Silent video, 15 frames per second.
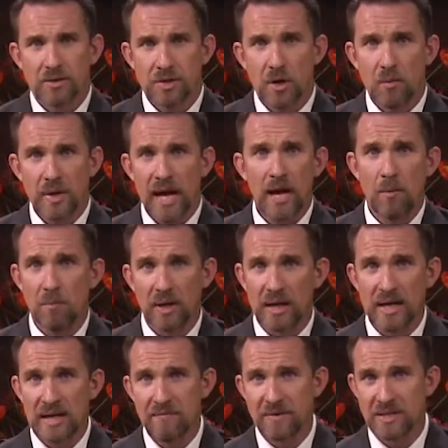there's no doubt
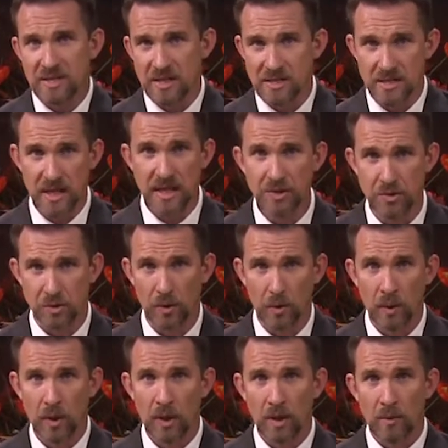belief is
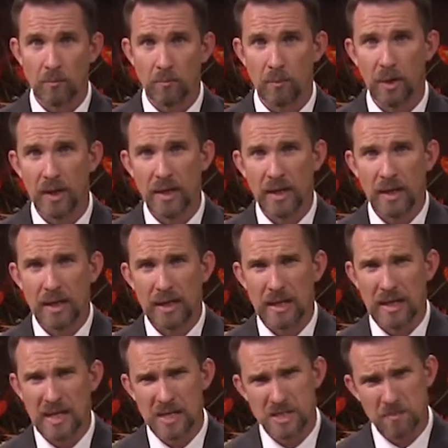essential, but
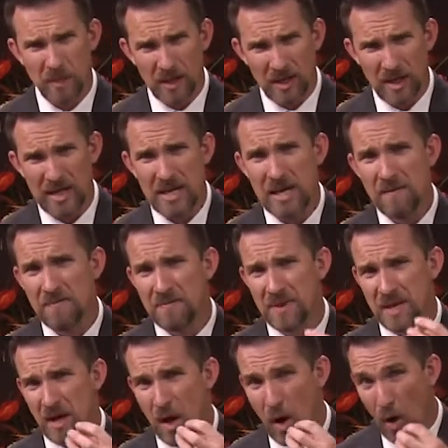is belief
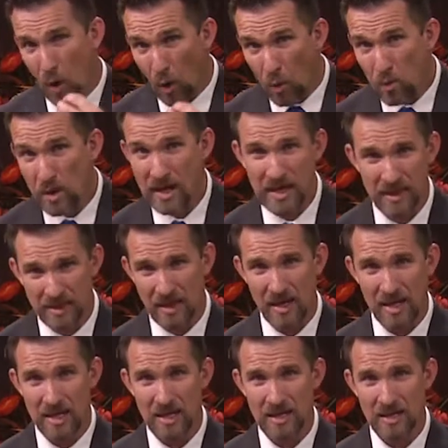the only
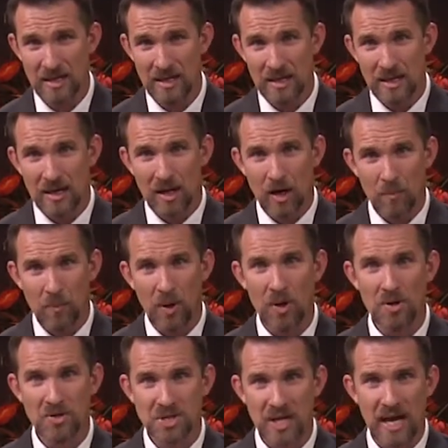thing a
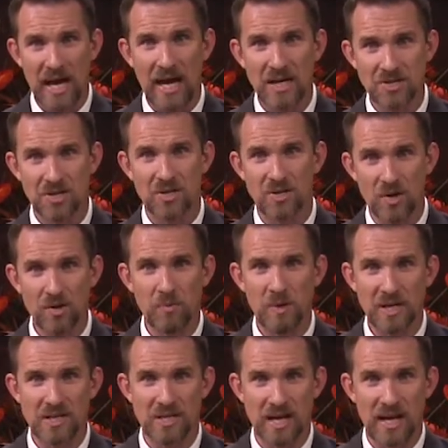person has to do to
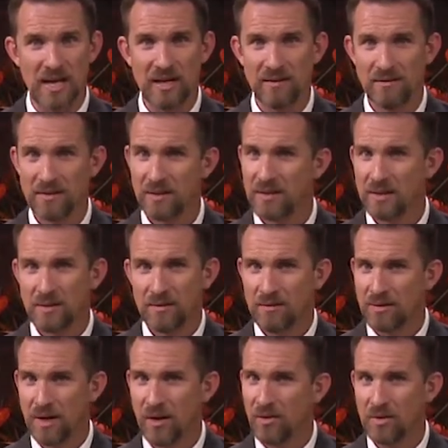be saved?
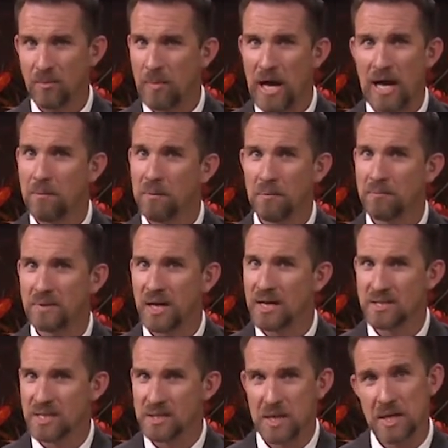Well, no, the Bible
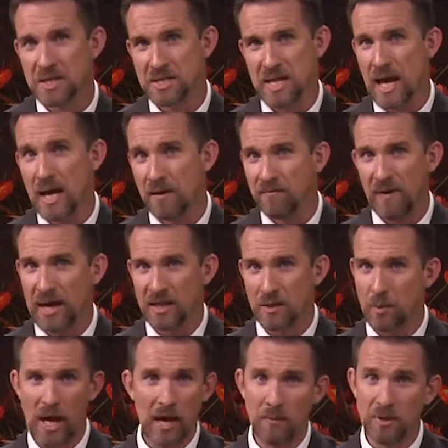doesn't teach that. In fact, the
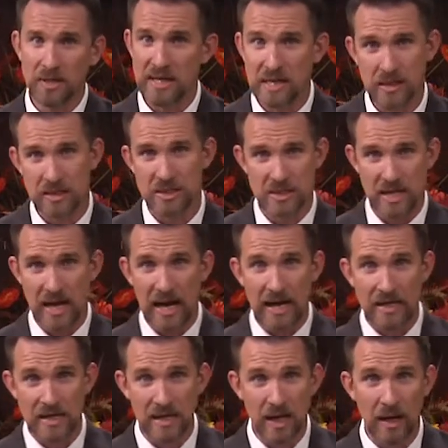Bible teaches the
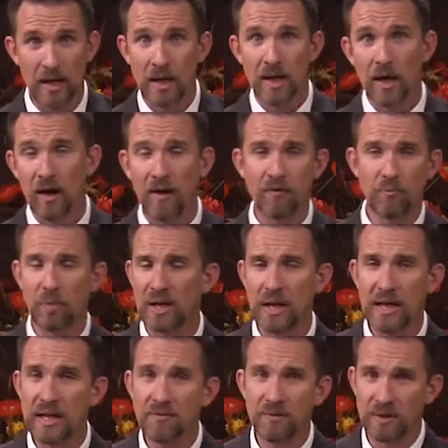idea of
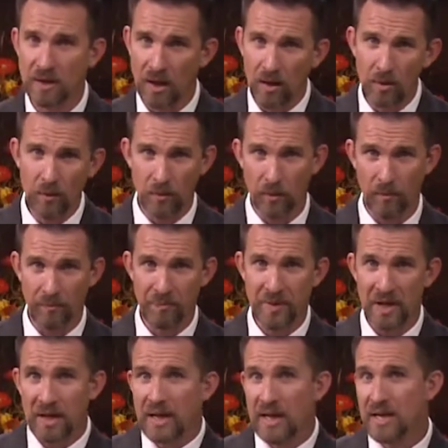belief alone
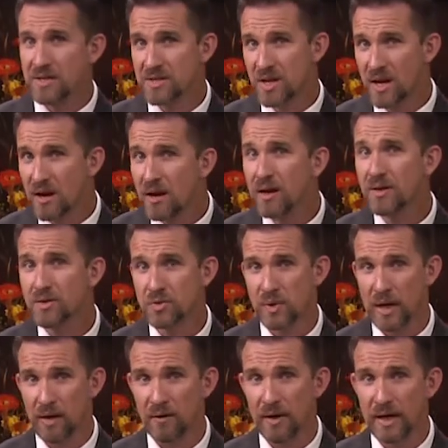is
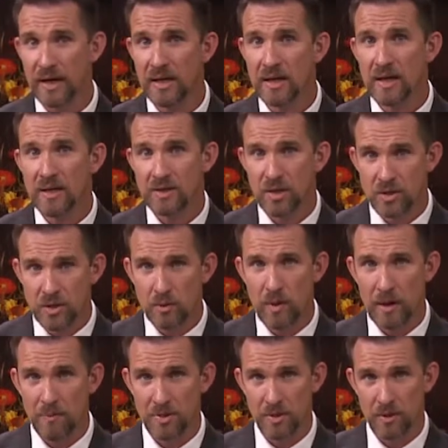contrary to
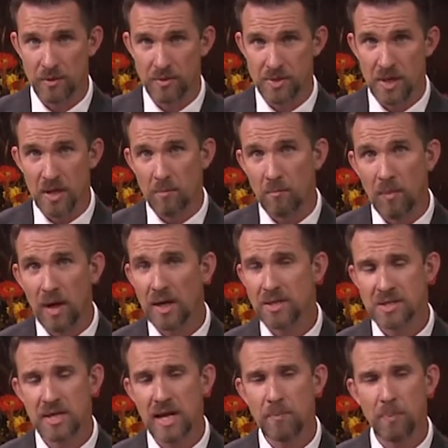Scriptures.
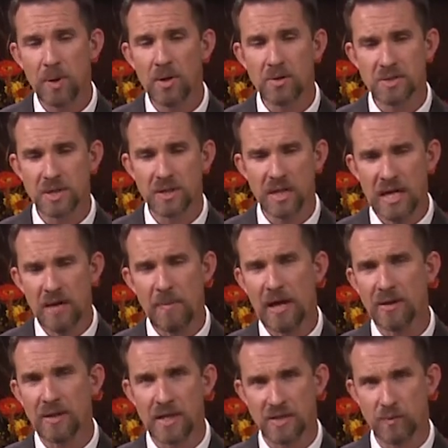Must a person, think
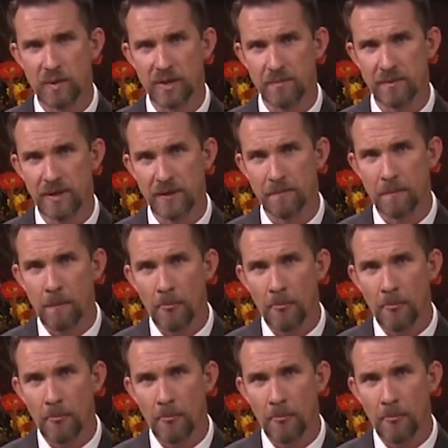about this with me.